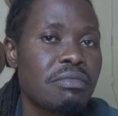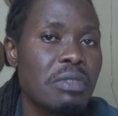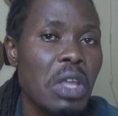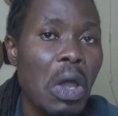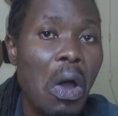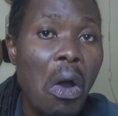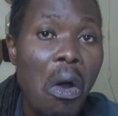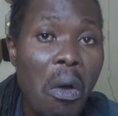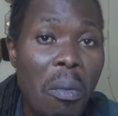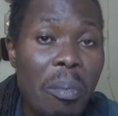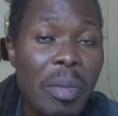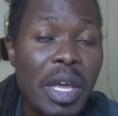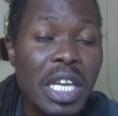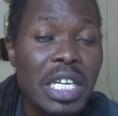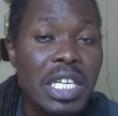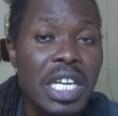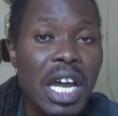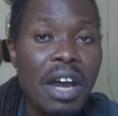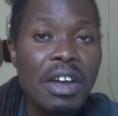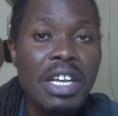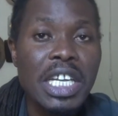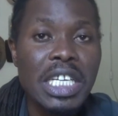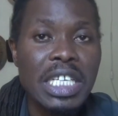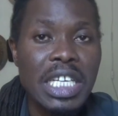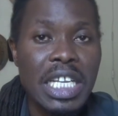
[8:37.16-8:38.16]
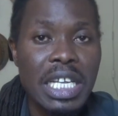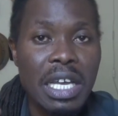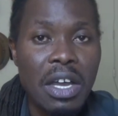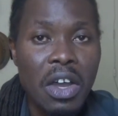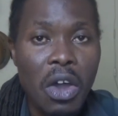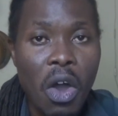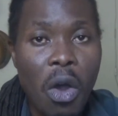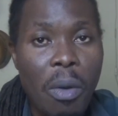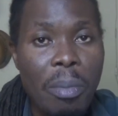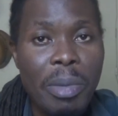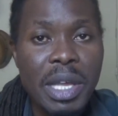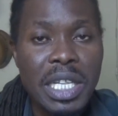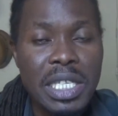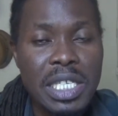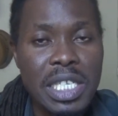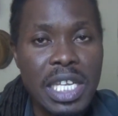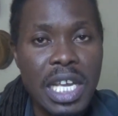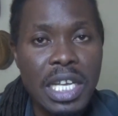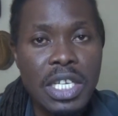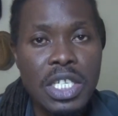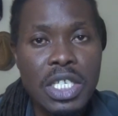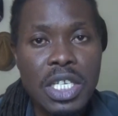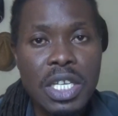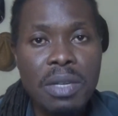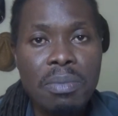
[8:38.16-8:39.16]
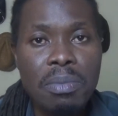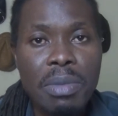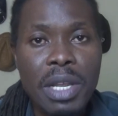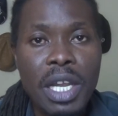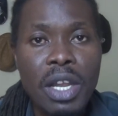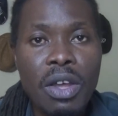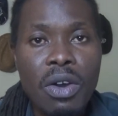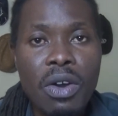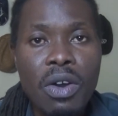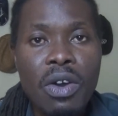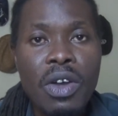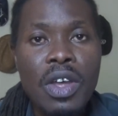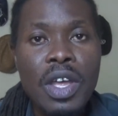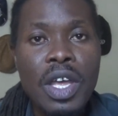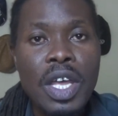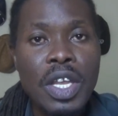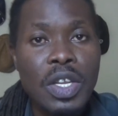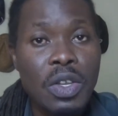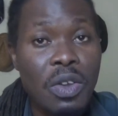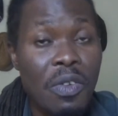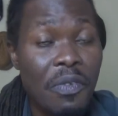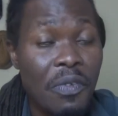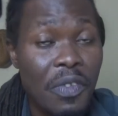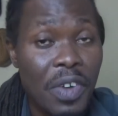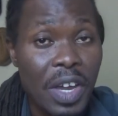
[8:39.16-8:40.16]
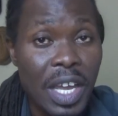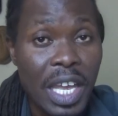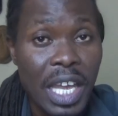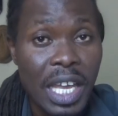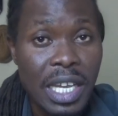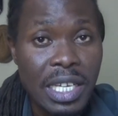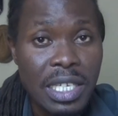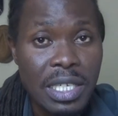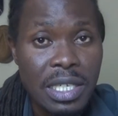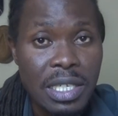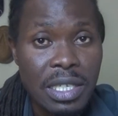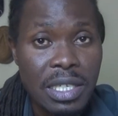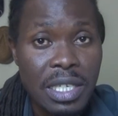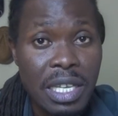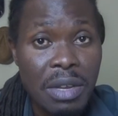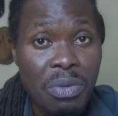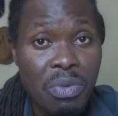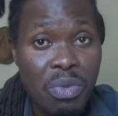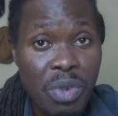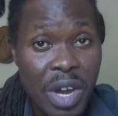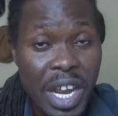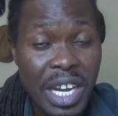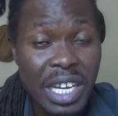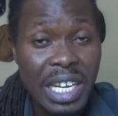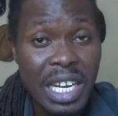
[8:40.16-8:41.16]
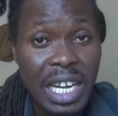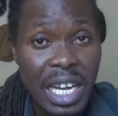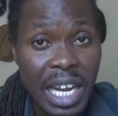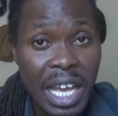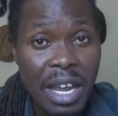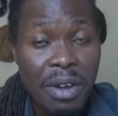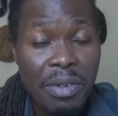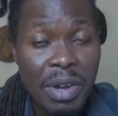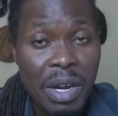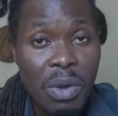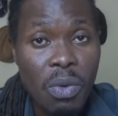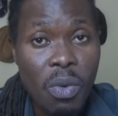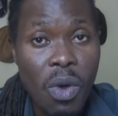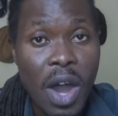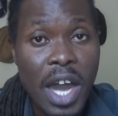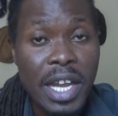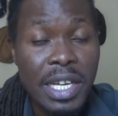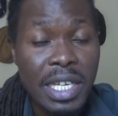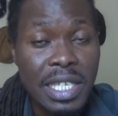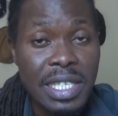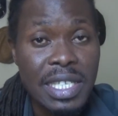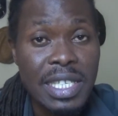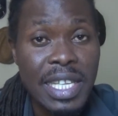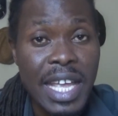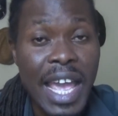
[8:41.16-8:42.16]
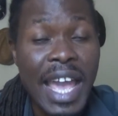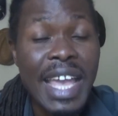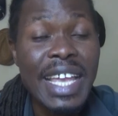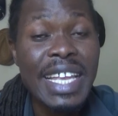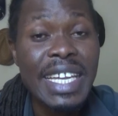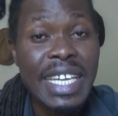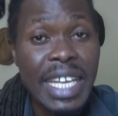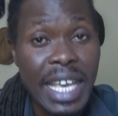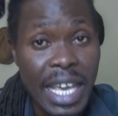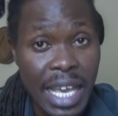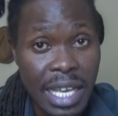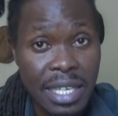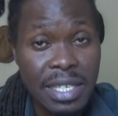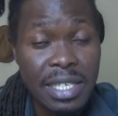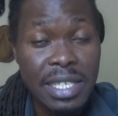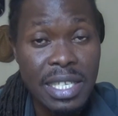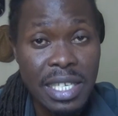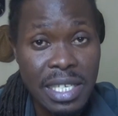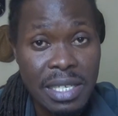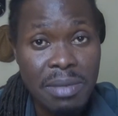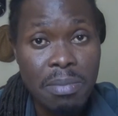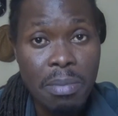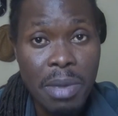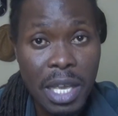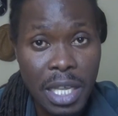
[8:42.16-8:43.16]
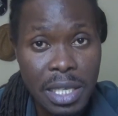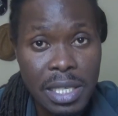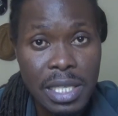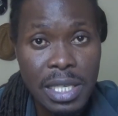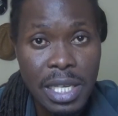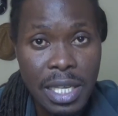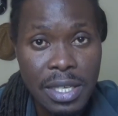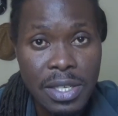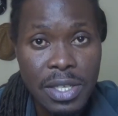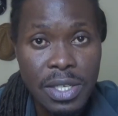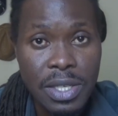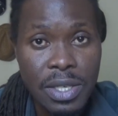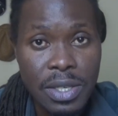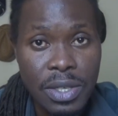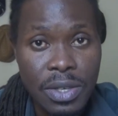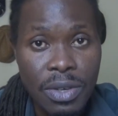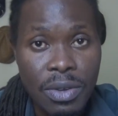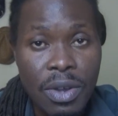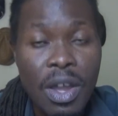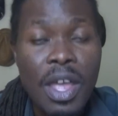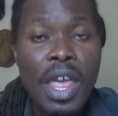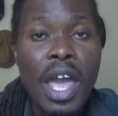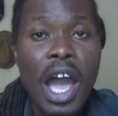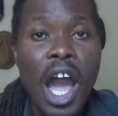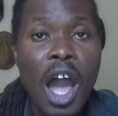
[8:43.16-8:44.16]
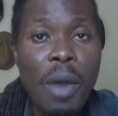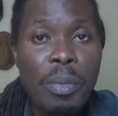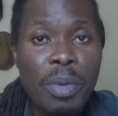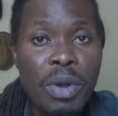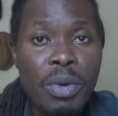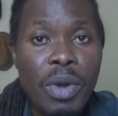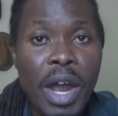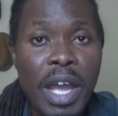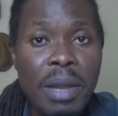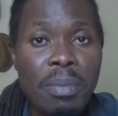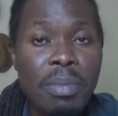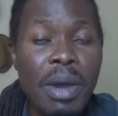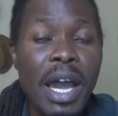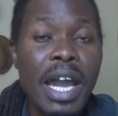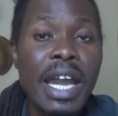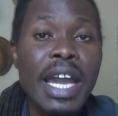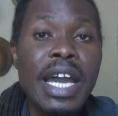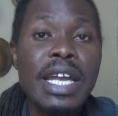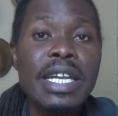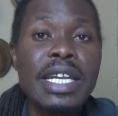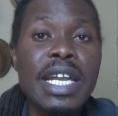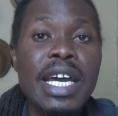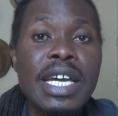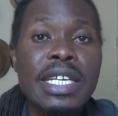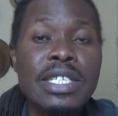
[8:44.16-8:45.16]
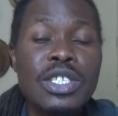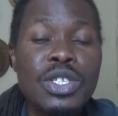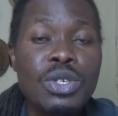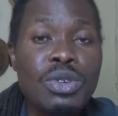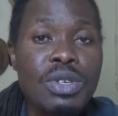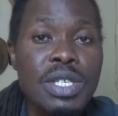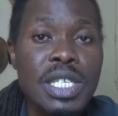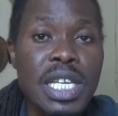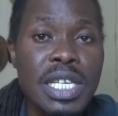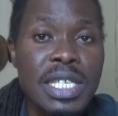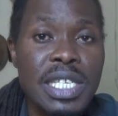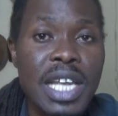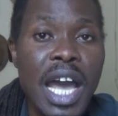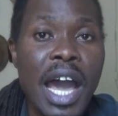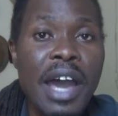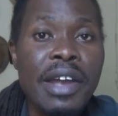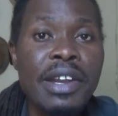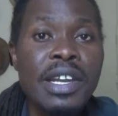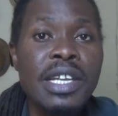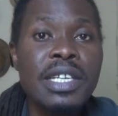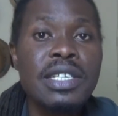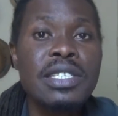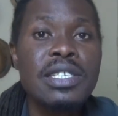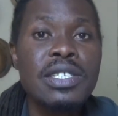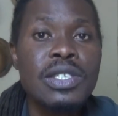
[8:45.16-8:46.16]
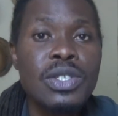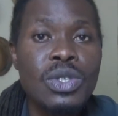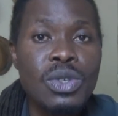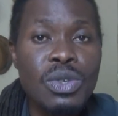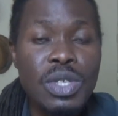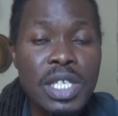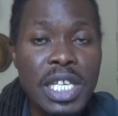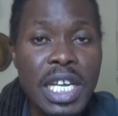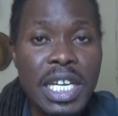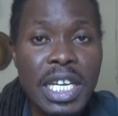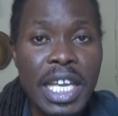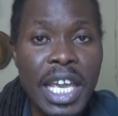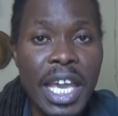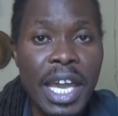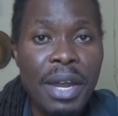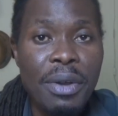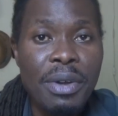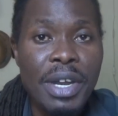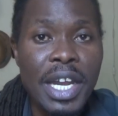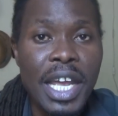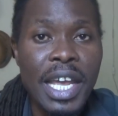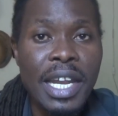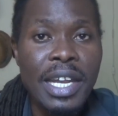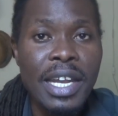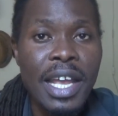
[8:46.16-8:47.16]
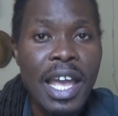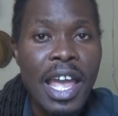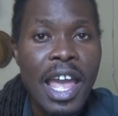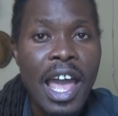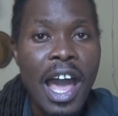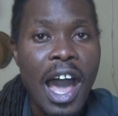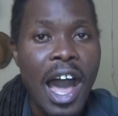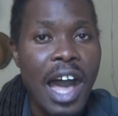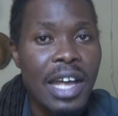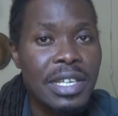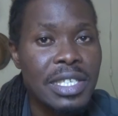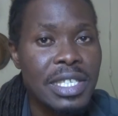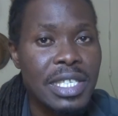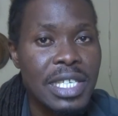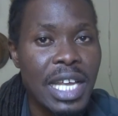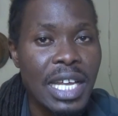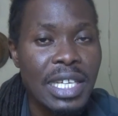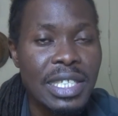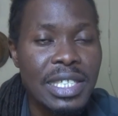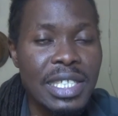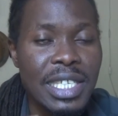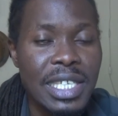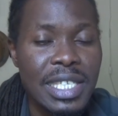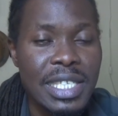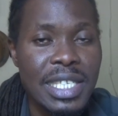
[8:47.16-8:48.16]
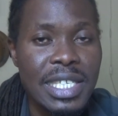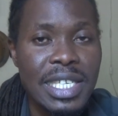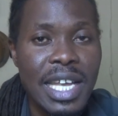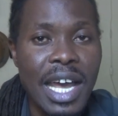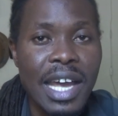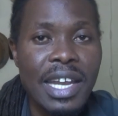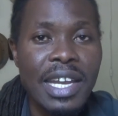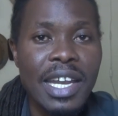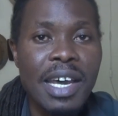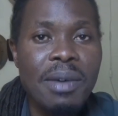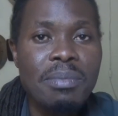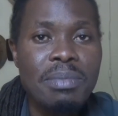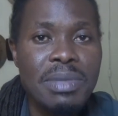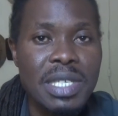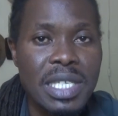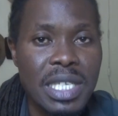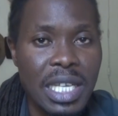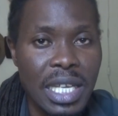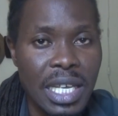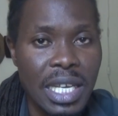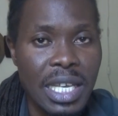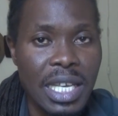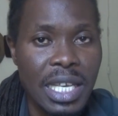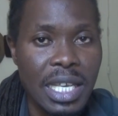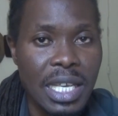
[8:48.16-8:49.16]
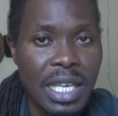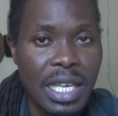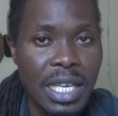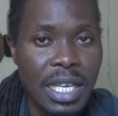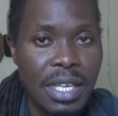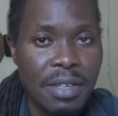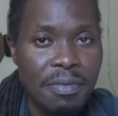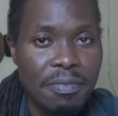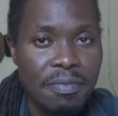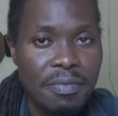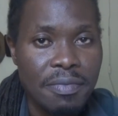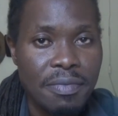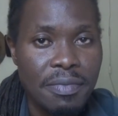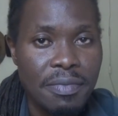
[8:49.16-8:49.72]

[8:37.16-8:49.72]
comment down in the comment section below don't forget the red glaring word is there in case this makes sense to you i'll be right back and uh, Joseph arin Suzan Kerunen asante Sanam mziki